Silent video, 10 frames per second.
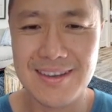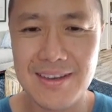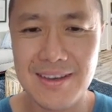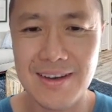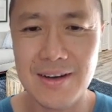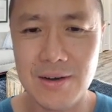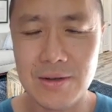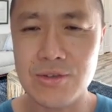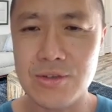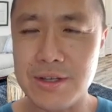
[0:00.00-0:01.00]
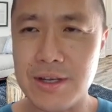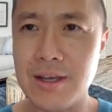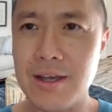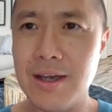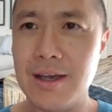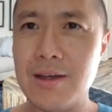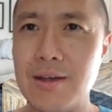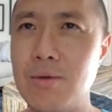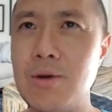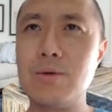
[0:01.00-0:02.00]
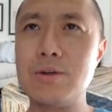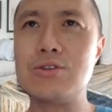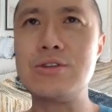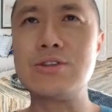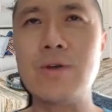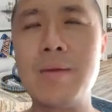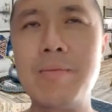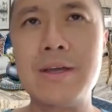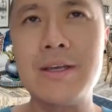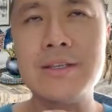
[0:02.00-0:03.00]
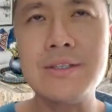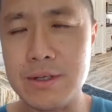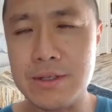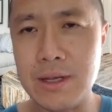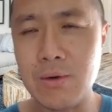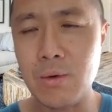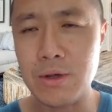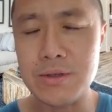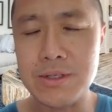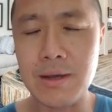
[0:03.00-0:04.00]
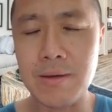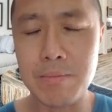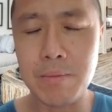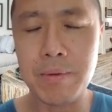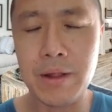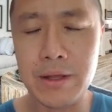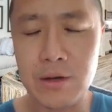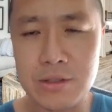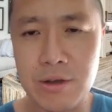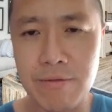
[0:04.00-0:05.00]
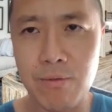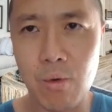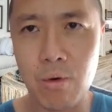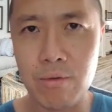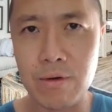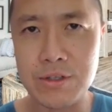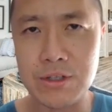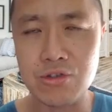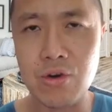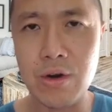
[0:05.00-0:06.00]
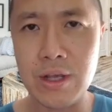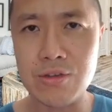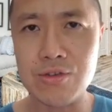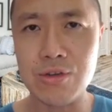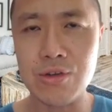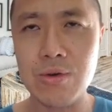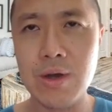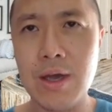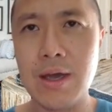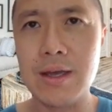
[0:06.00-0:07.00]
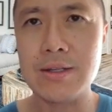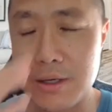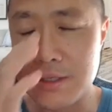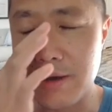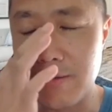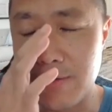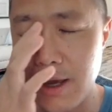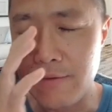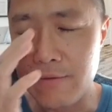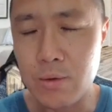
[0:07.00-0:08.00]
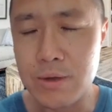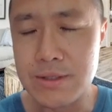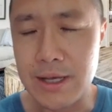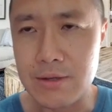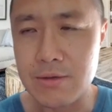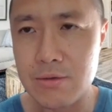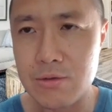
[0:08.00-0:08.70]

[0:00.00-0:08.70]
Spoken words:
Yeah. Oh, interesting. You know what you're describing, because this thing where you're saying propelling yourself forward versus drawing it to you, it's because I've noticed like